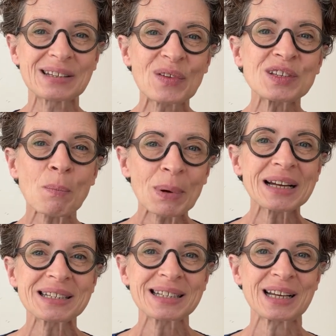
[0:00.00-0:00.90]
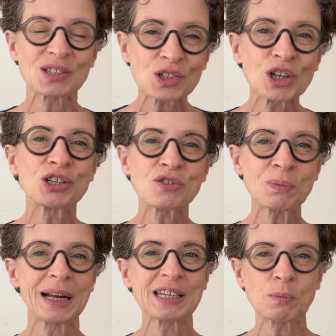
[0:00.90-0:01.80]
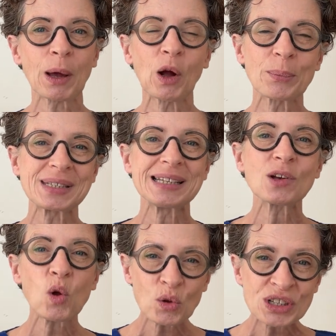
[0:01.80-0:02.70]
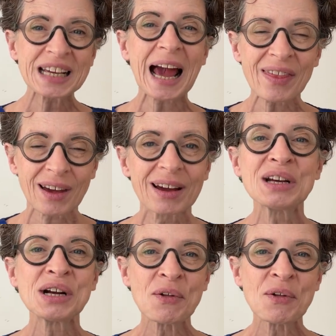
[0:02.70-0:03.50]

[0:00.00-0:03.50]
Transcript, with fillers: this blood test could replace biopsies altogether